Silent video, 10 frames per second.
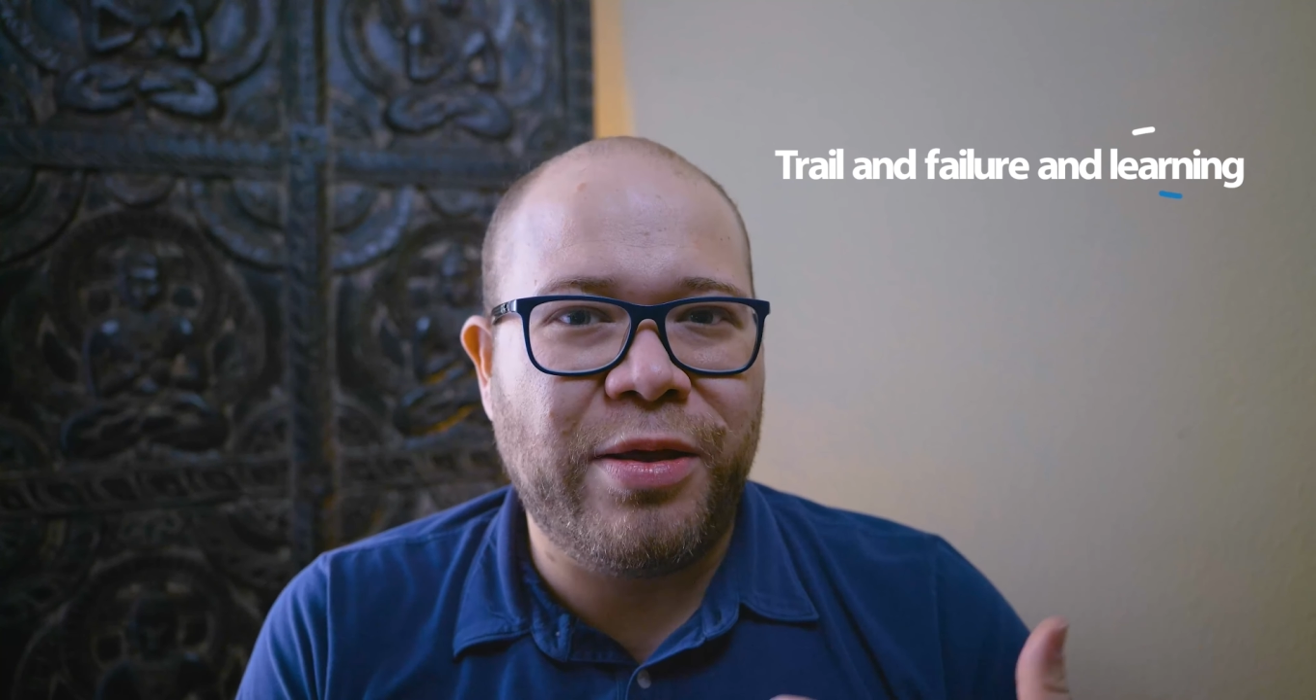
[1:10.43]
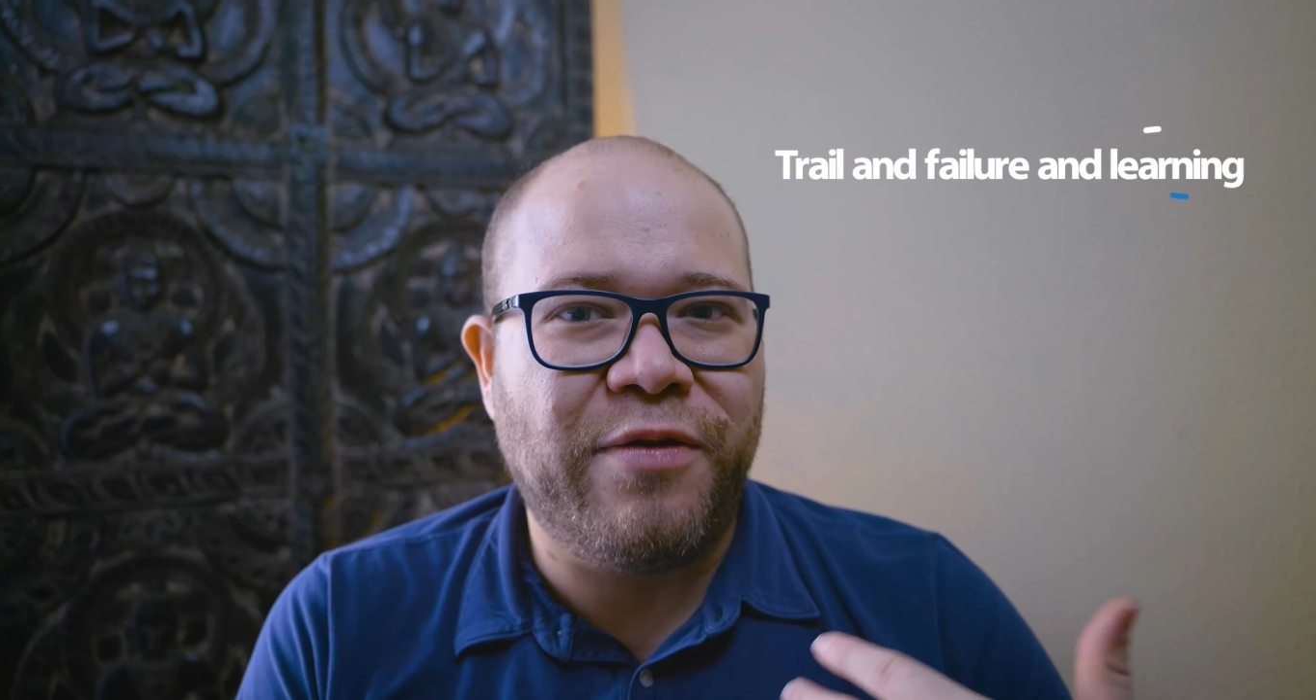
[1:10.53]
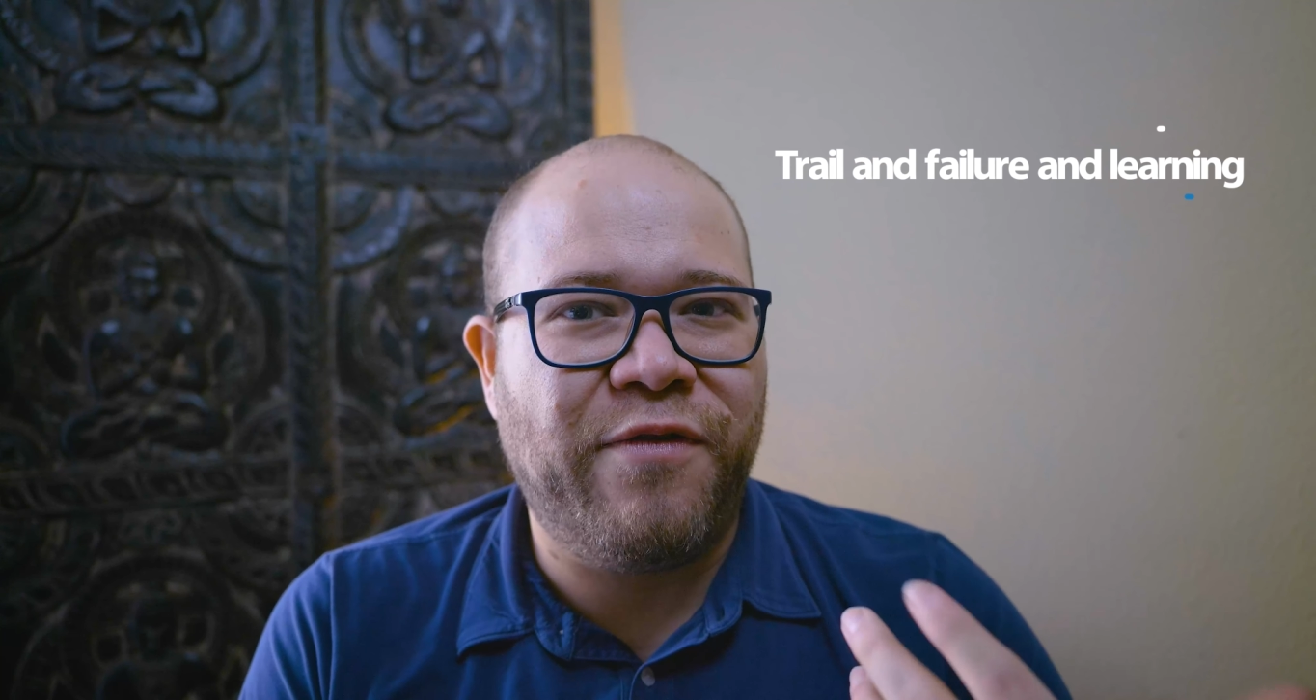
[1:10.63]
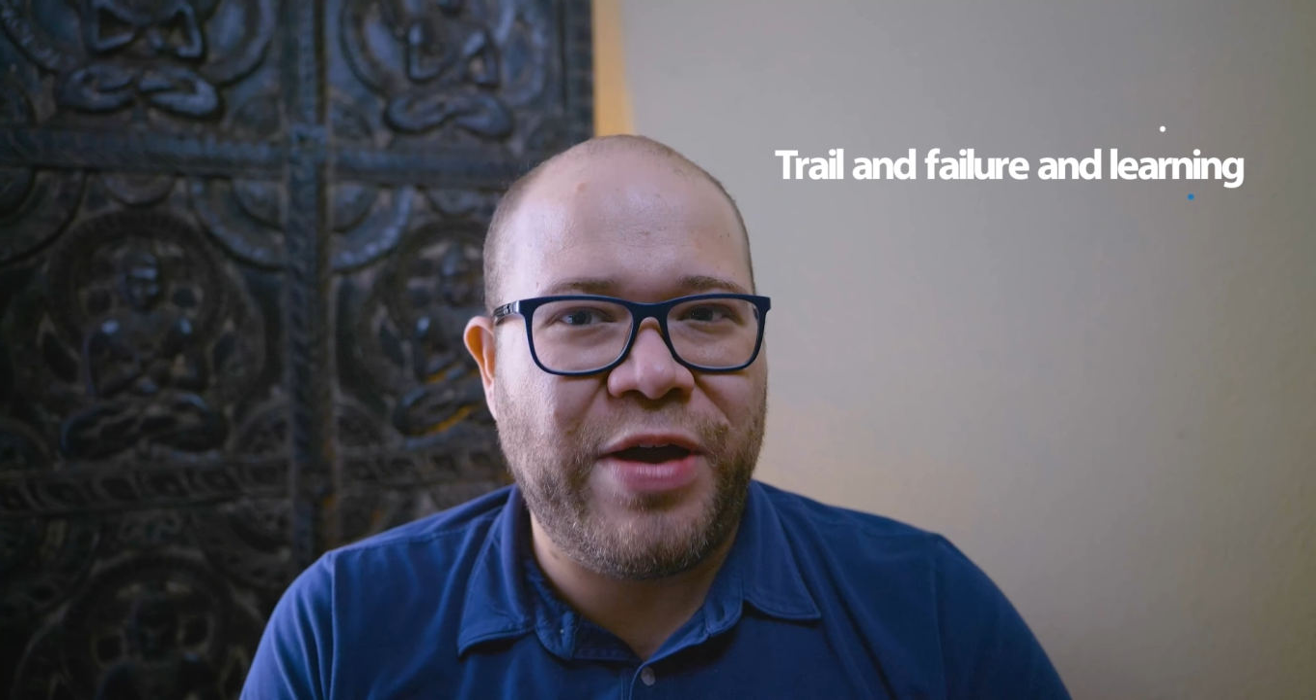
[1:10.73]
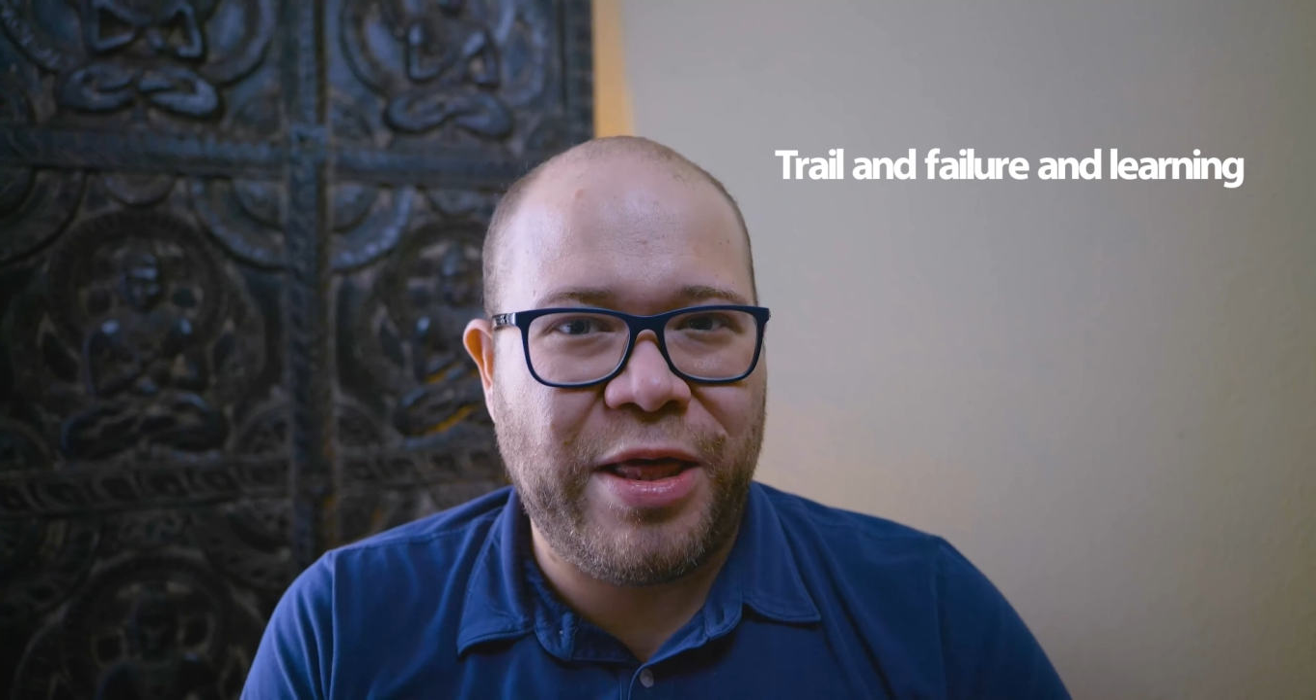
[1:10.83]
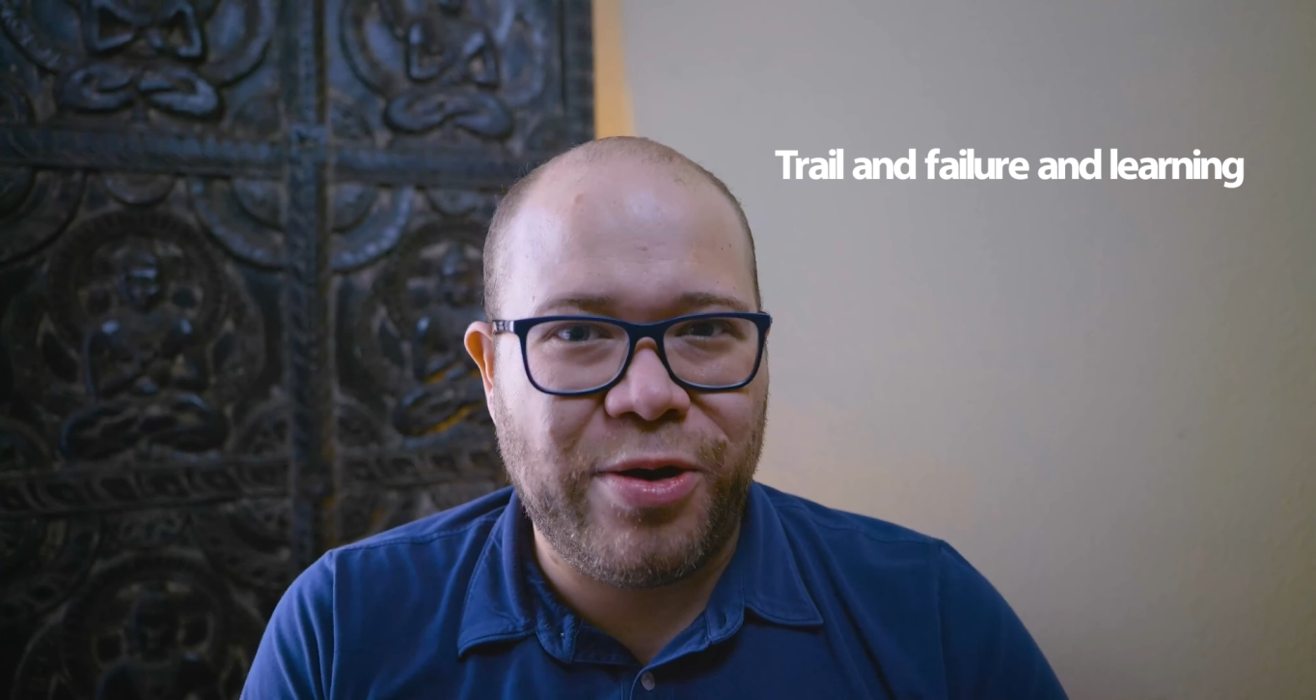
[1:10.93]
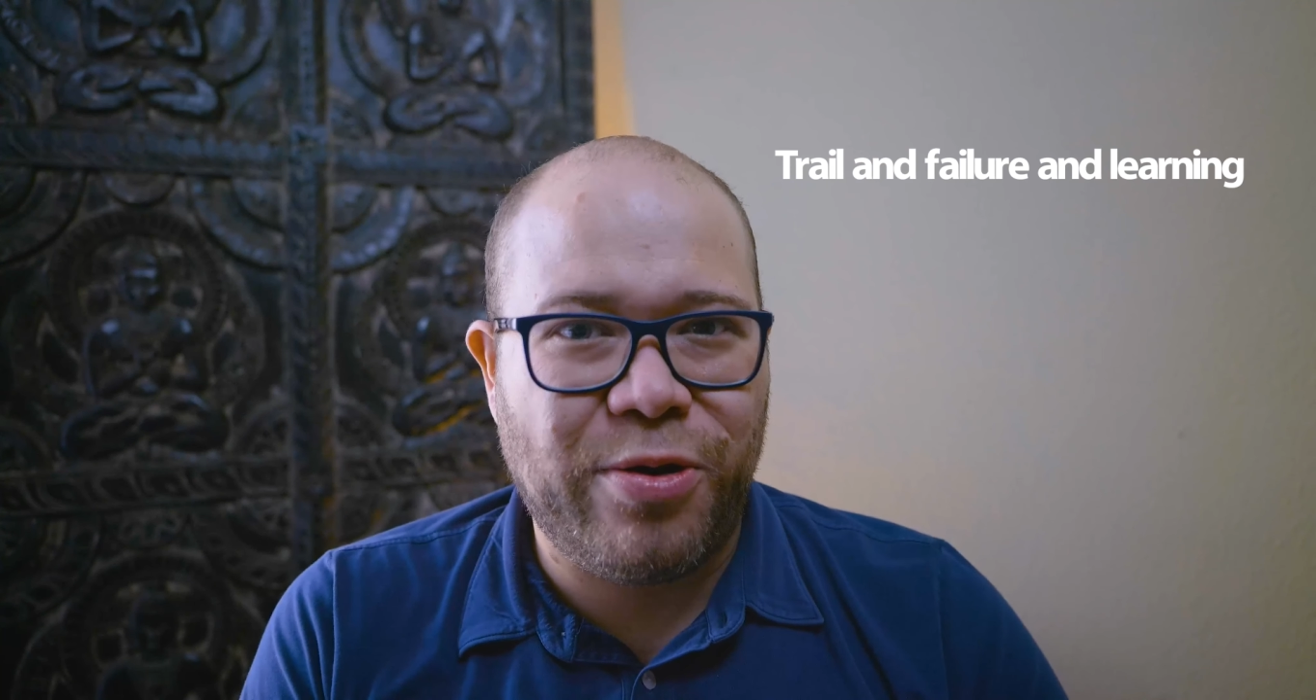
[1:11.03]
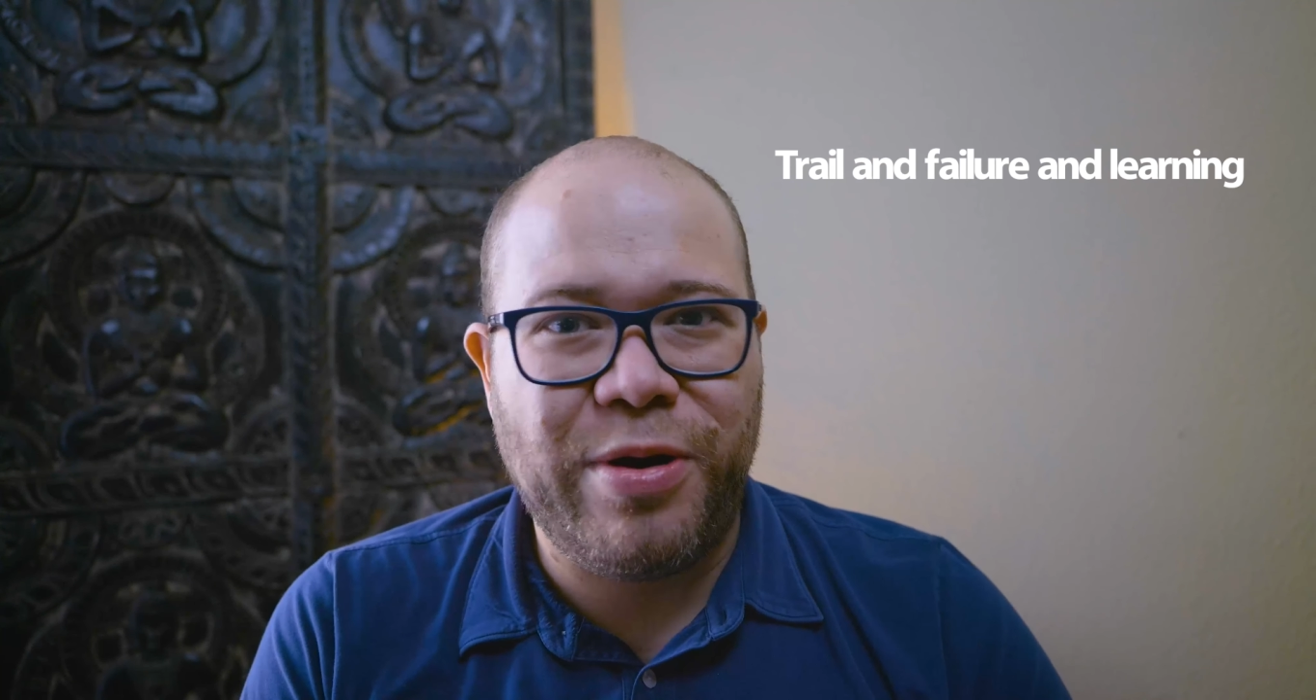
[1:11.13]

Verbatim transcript: and failure